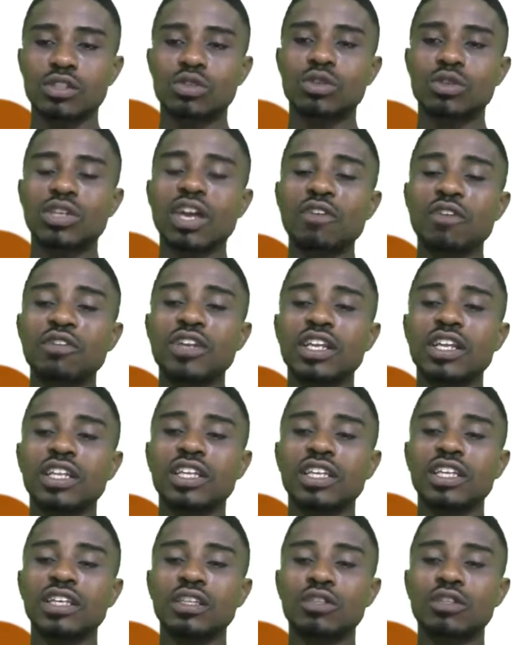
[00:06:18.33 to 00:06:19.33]
So
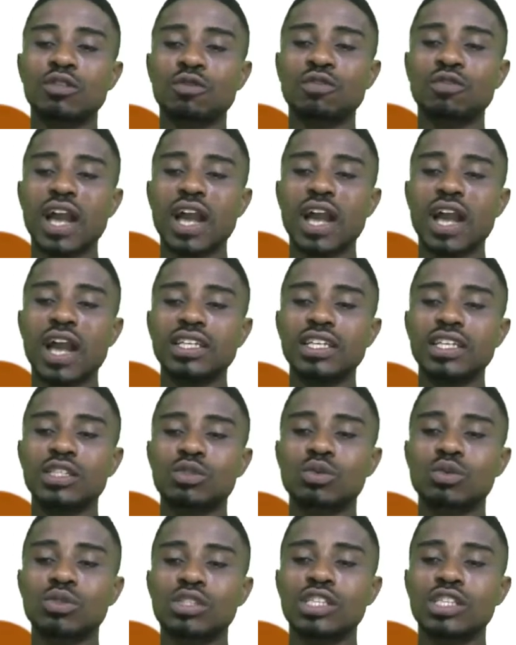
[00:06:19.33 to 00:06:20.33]
definitely, to find
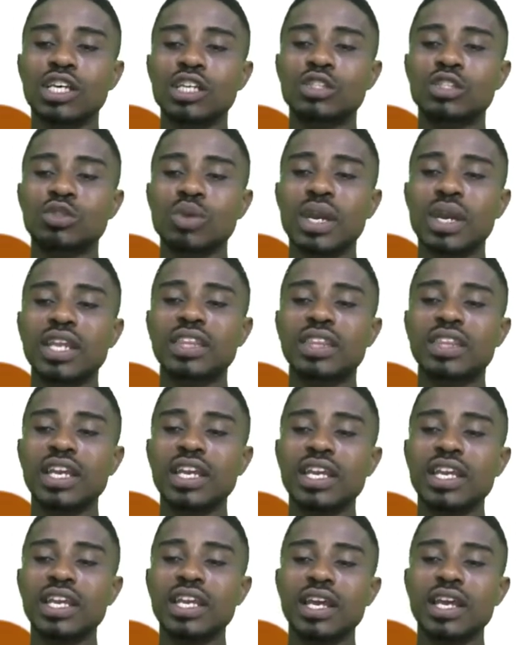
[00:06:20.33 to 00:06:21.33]
this, we'll say
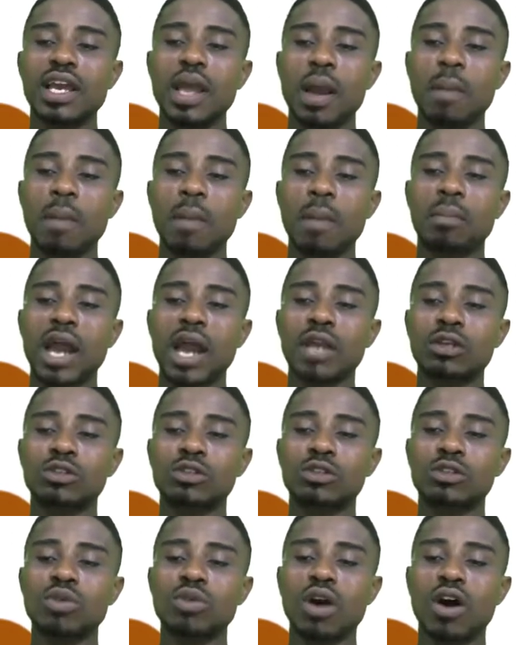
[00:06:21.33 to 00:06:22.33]
23
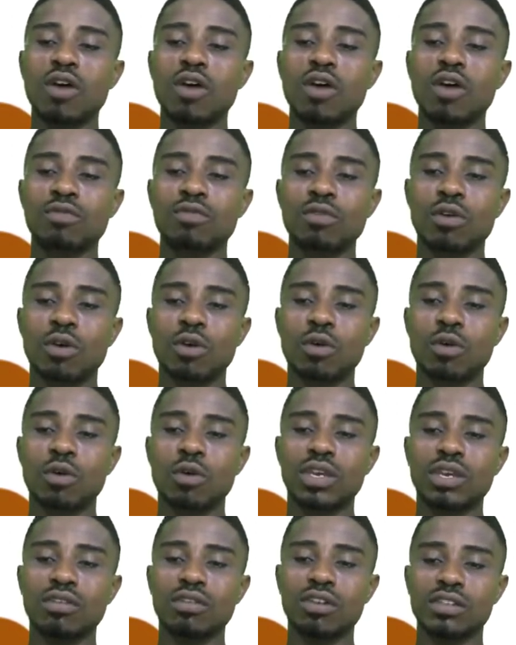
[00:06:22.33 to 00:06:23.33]
minus 12
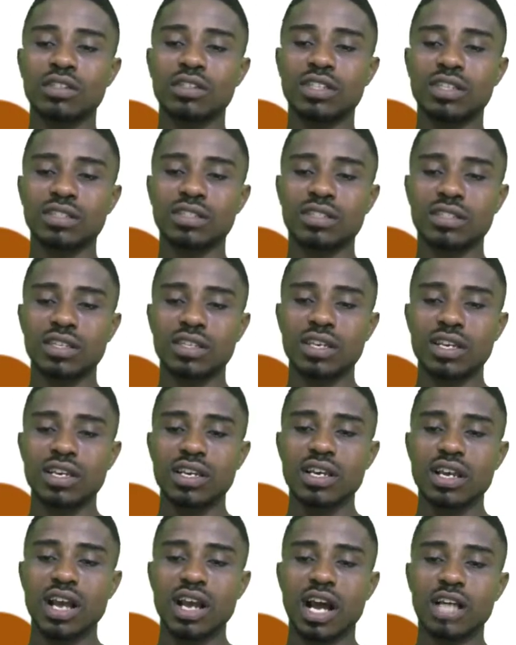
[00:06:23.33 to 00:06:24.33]
will give us this.
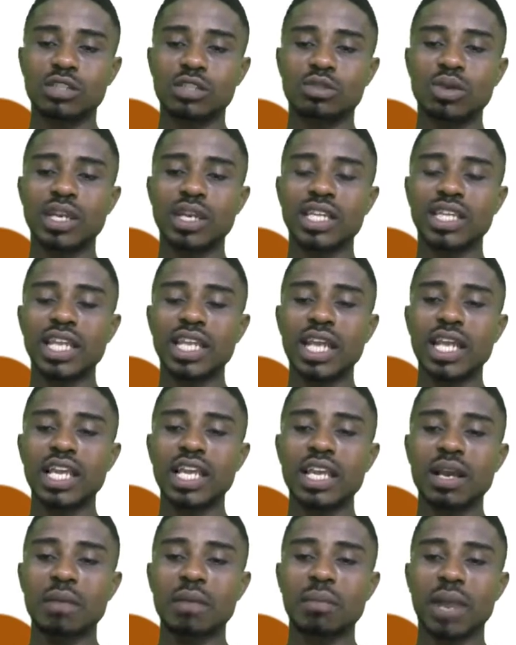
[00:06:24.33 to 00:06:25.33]
And
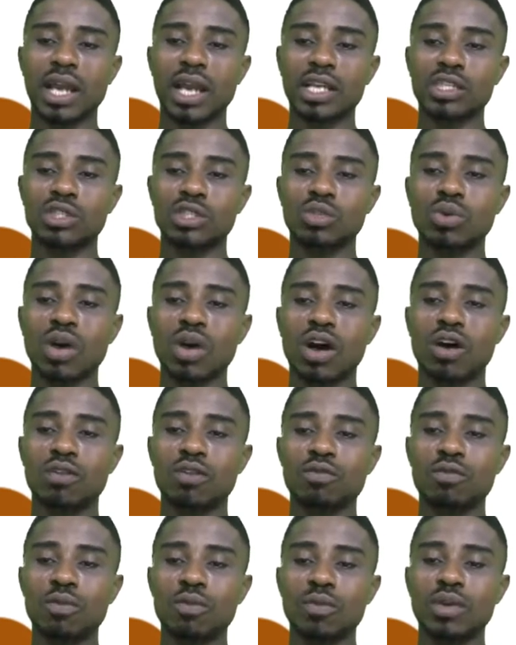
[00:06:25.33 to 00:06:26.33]
23 minus
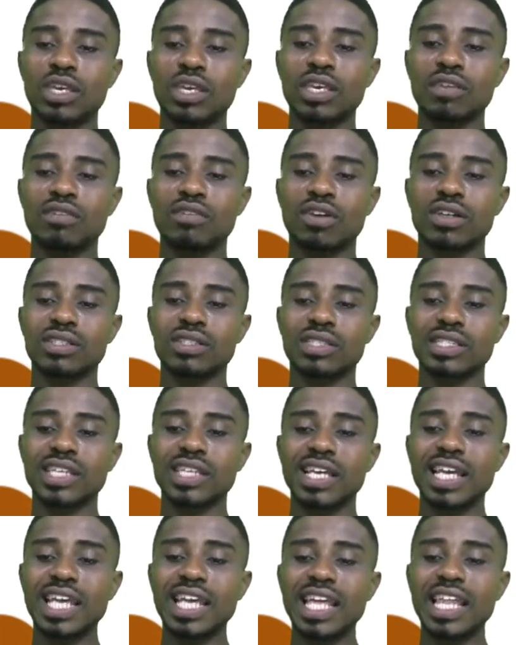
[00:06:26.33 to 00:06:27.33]
12 will give
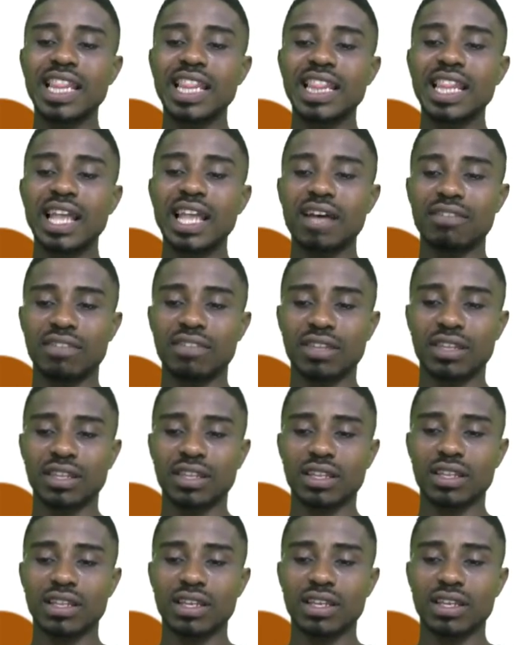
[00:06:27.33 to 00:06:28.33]
us 11.
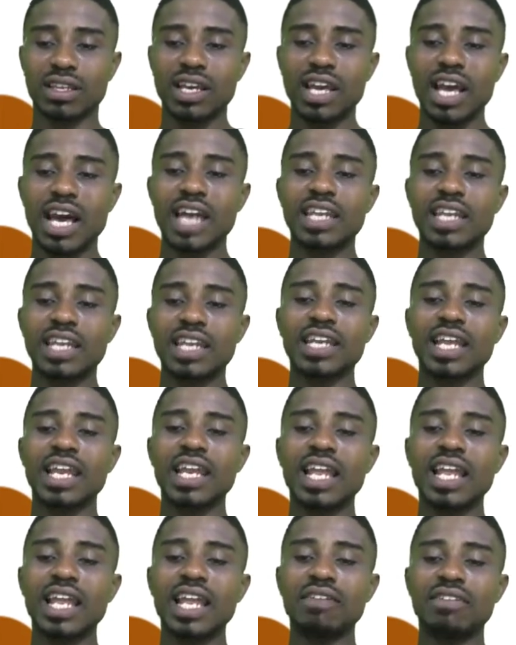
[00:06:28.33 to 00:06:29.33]
And
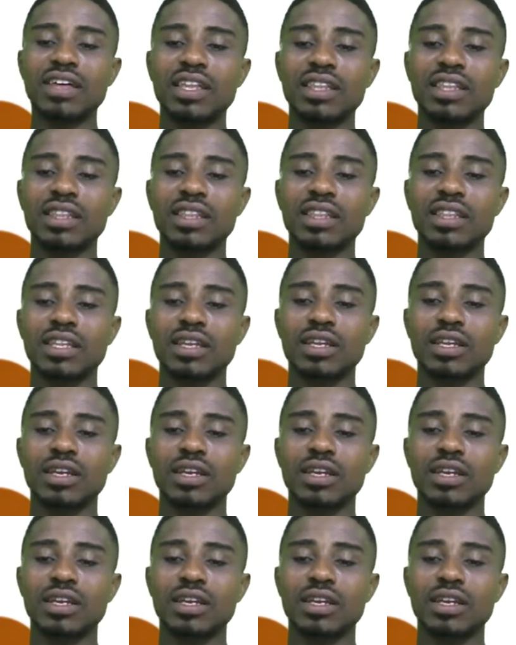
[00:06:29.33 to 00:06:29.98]
11